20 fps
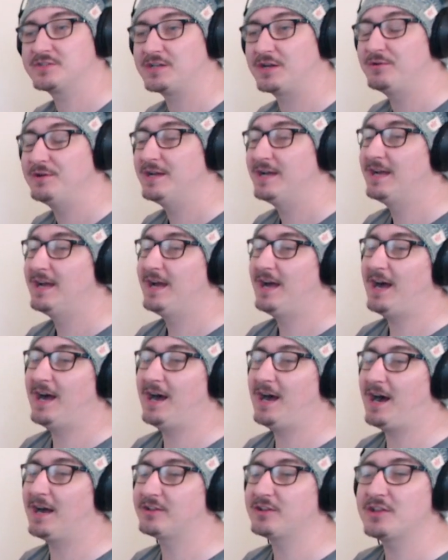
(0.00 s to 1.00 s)
So
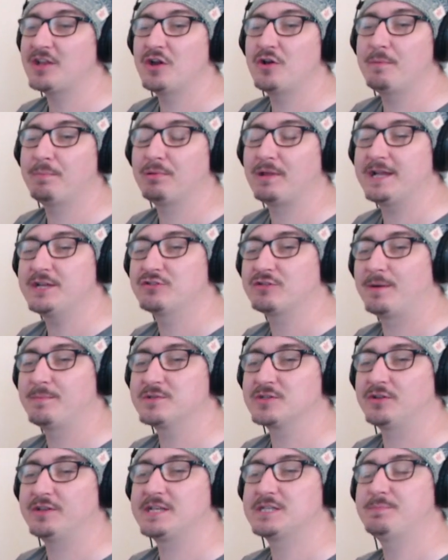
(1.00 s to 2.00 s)
I don't know who played
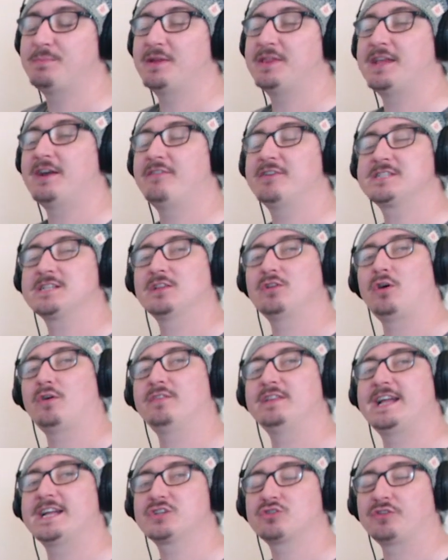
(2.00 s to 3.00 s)
drums on this, but there is a lot
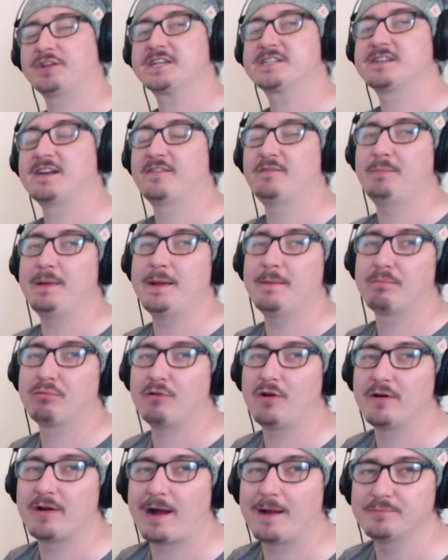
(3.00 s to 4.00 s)
of electronic stuff being
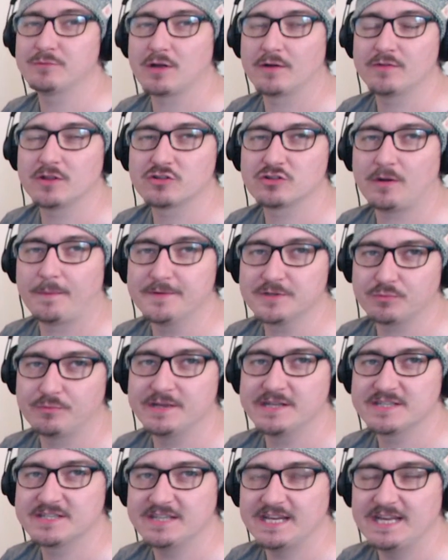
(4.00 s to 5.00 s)
programmed over the top, as
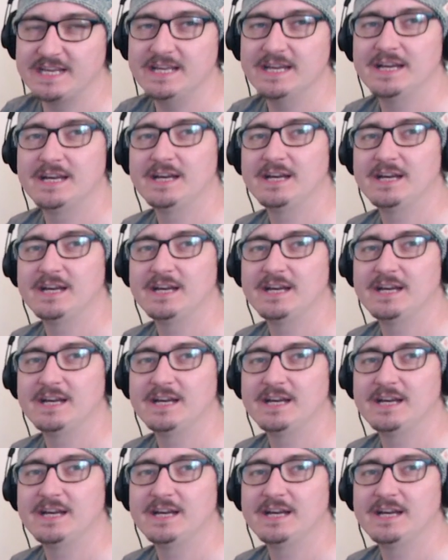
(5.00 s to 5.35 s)
we'll see.